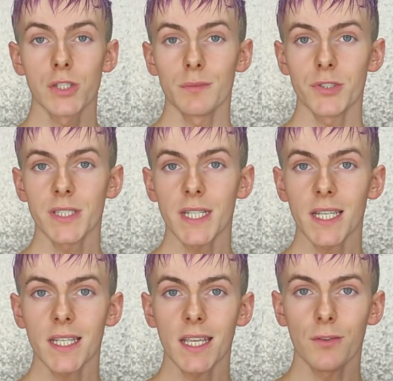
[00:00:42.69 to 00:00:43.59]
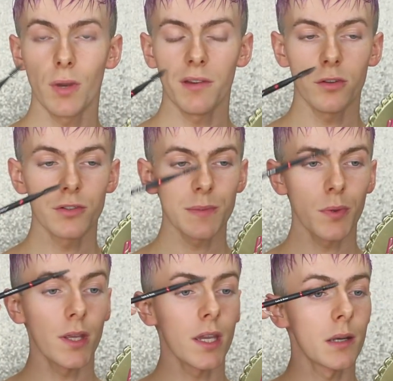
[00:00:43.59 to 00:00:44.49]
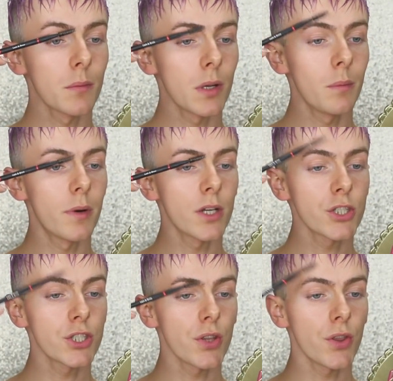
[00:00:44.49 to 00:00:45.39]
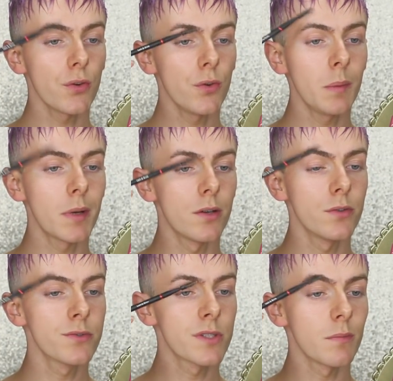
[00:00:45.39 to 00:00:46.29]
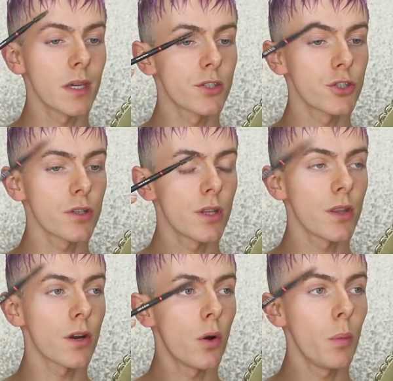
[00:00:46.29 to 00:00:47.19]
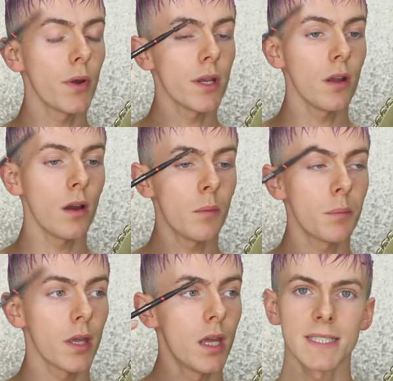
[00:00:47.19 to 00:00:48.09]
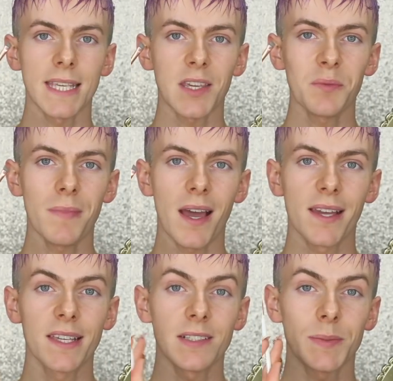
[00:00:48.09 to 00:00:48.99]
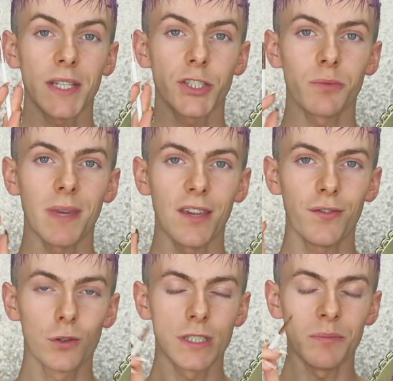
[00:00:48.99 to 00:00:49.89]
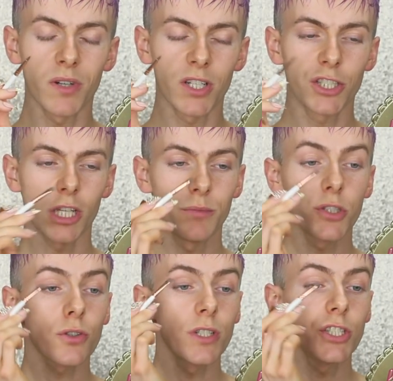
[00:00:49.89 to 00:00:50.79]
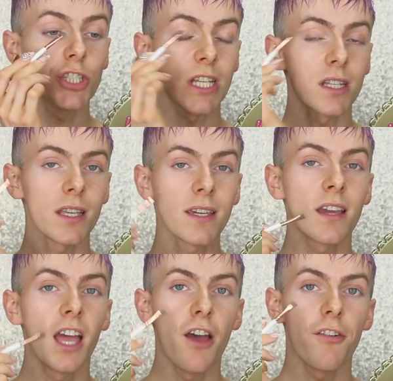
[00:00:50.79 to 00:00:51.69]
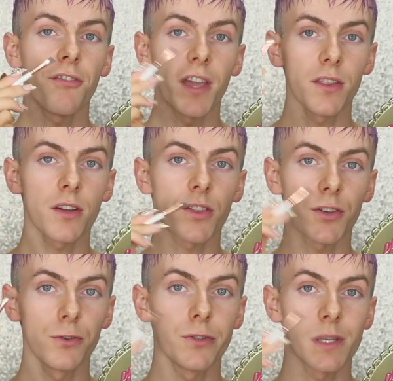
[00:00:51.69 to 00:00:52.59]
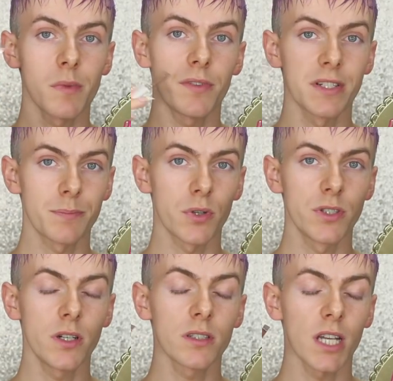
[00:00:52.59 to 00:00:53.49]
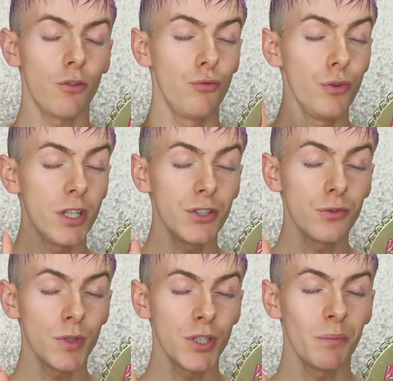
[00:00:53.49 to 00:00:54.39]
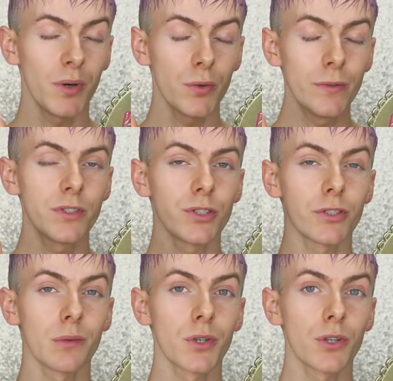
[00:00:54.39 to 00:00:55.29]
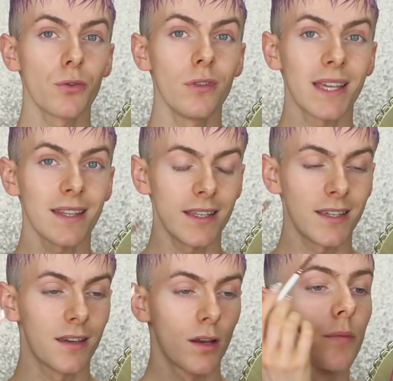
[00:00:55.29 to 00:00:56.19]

So I'm just taking a Revlon spoolie and I'm going to brush through the brows, making sure that they're all pointing up. Taking my Spectrum A14 brush, I'm just going to gently feather through some of this product. I really don't want them bold, so I'm going to go lightly.